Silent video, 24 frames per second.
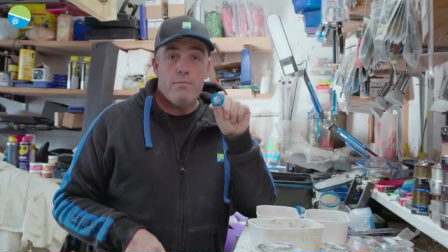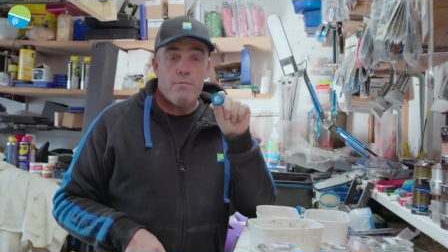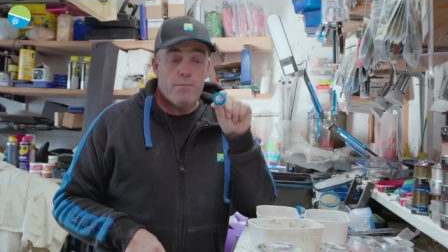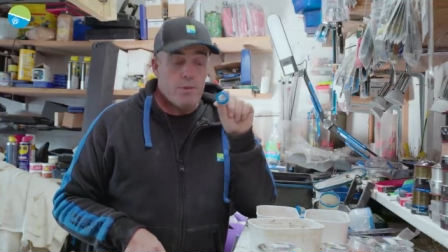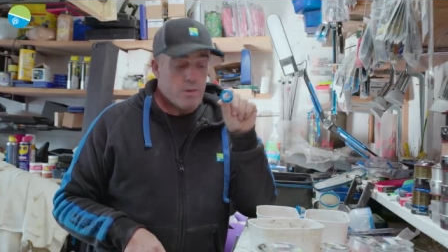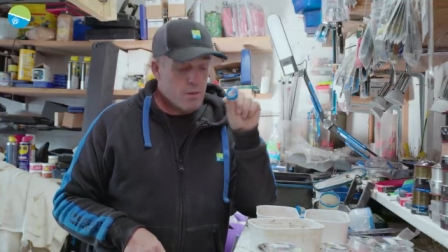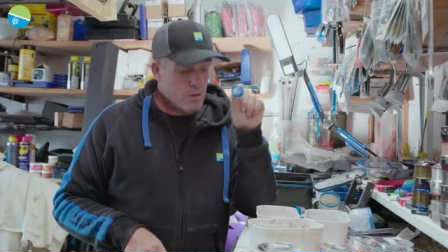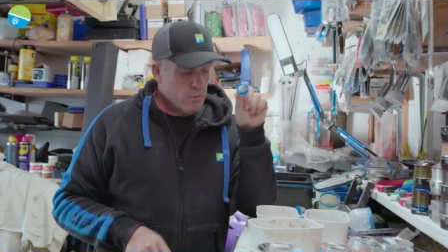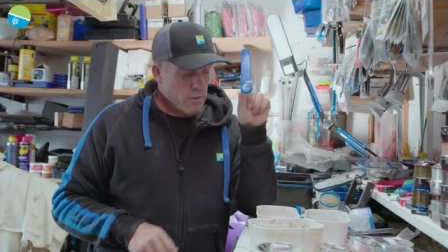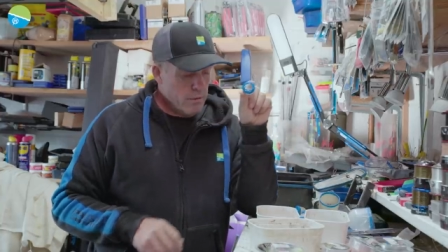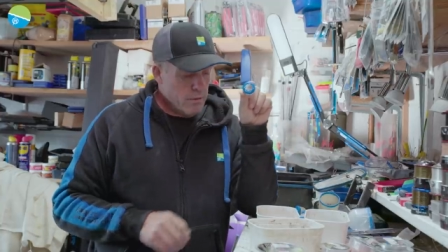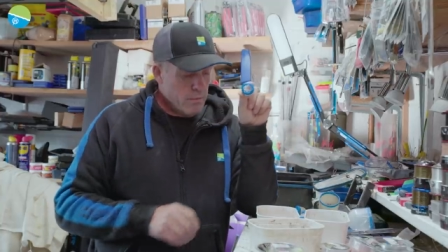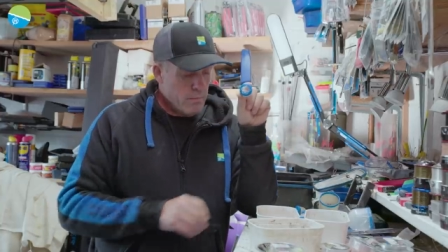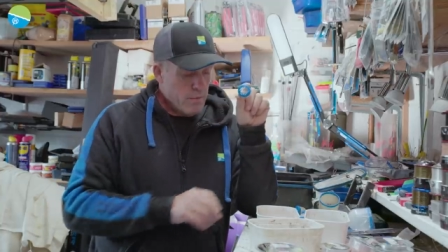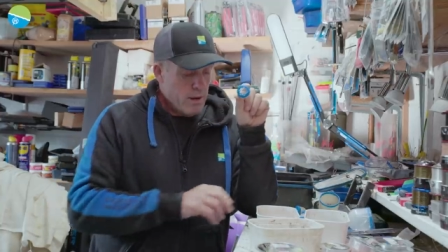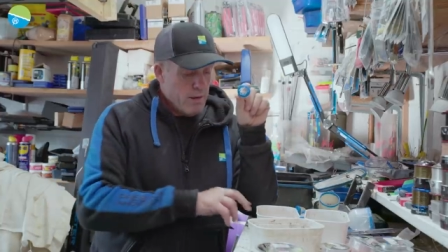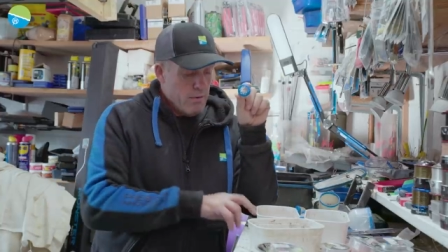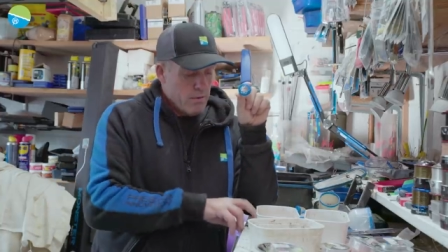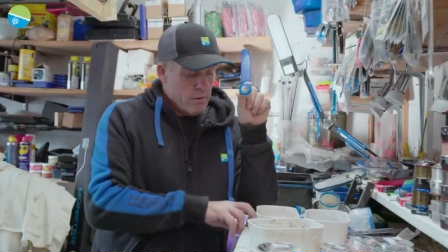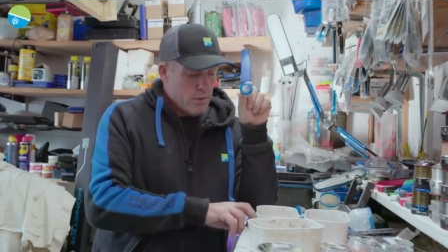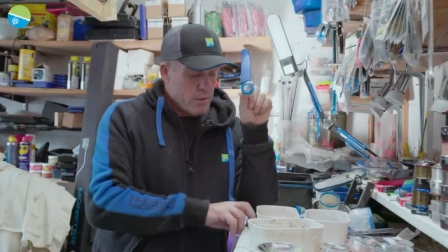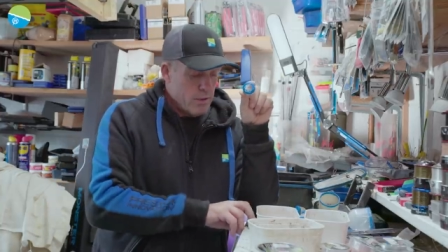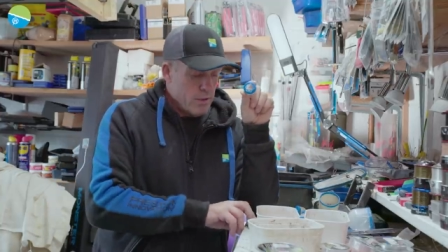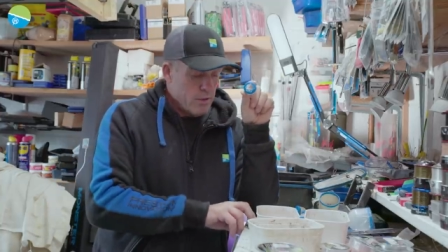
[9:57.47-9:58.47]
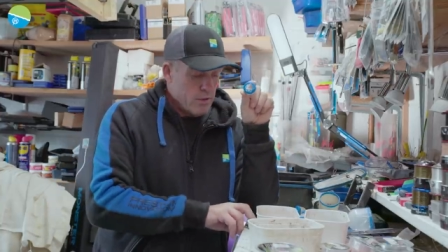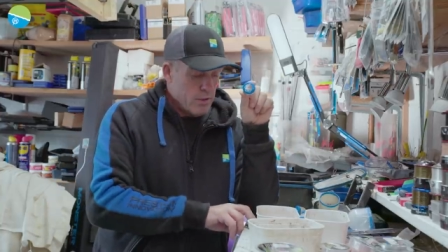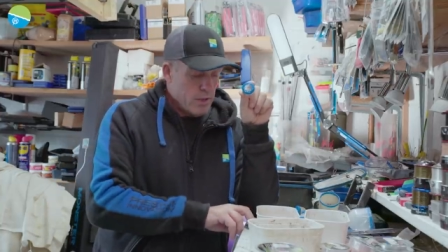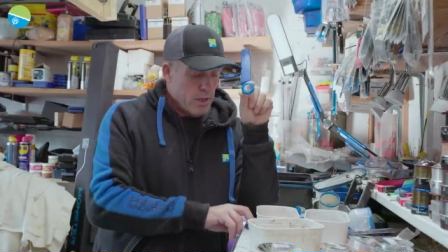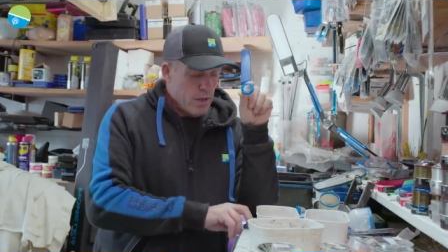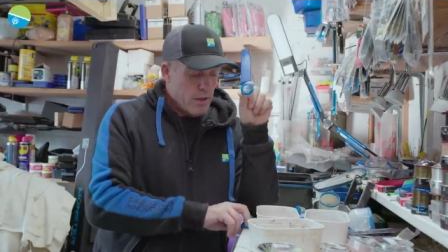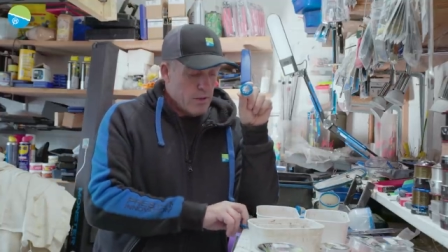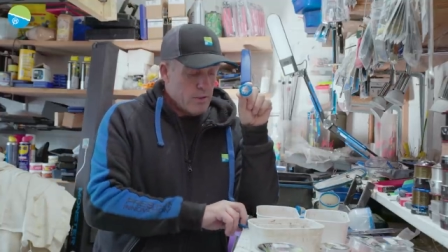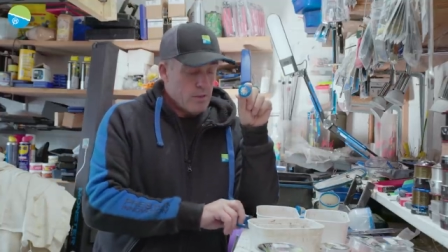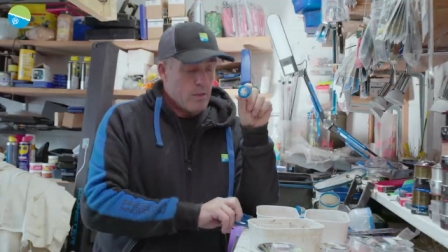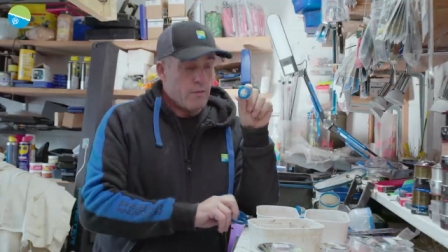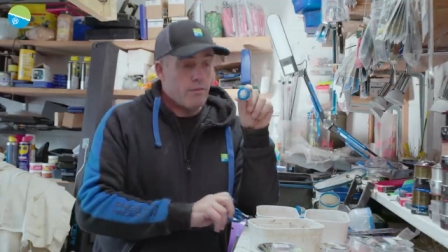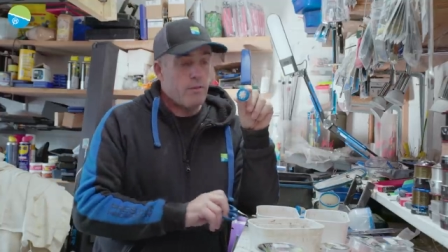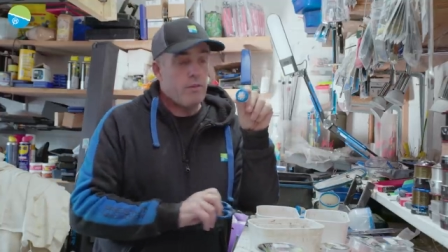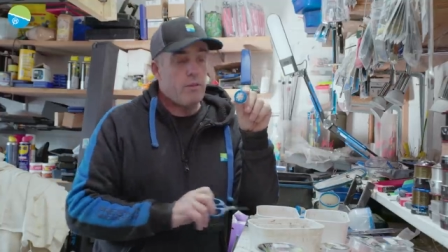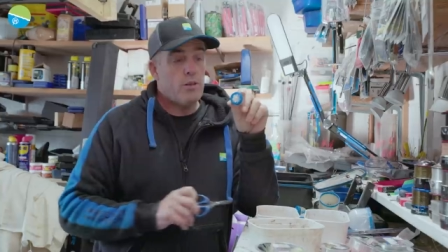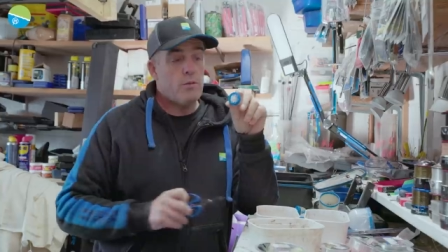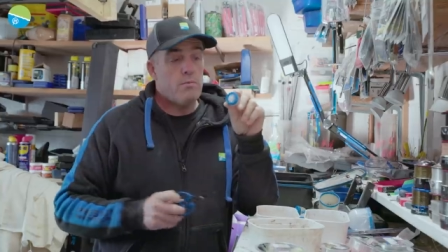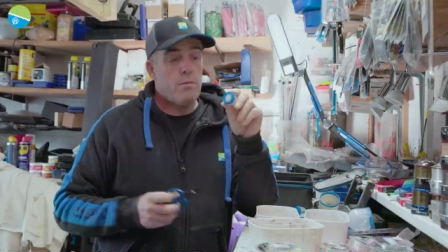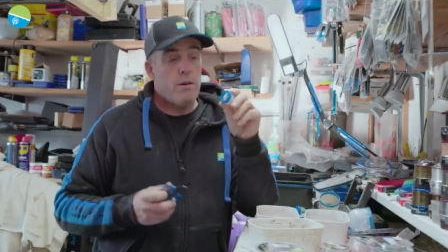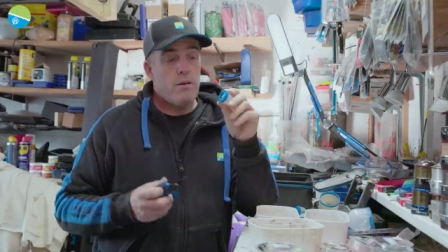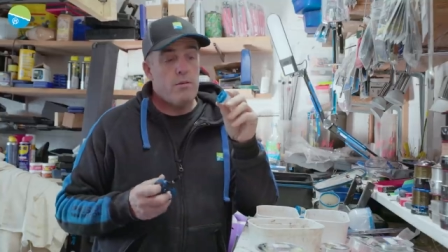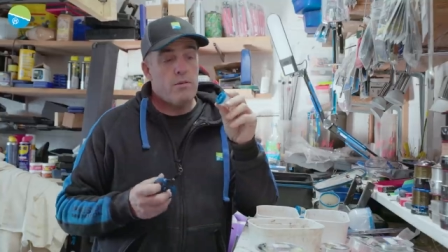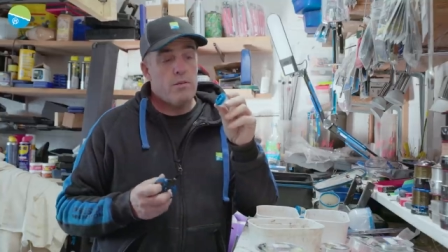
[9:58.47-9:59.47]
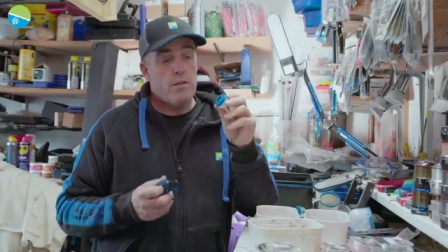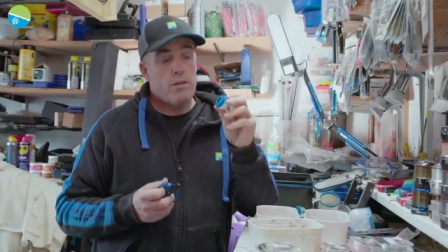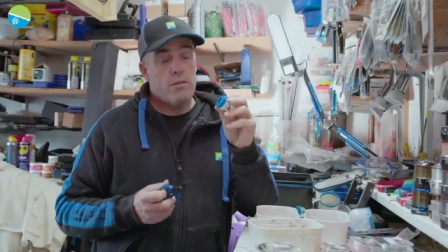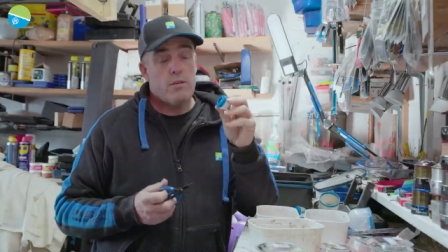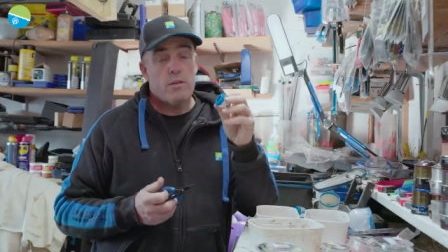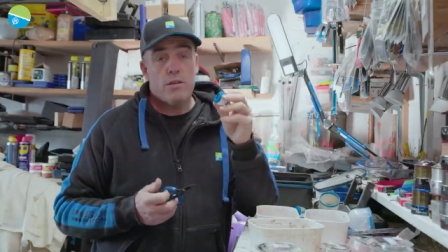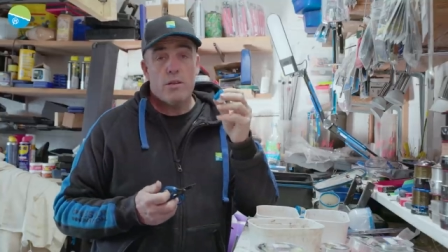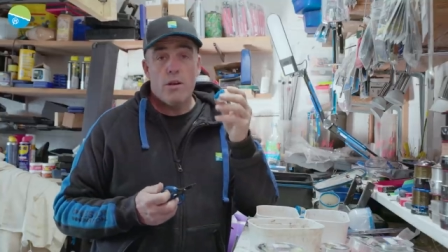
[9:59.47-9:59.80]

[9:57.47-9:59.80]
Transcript: So with a pair of scissors, get yourself a nice pair of scissors.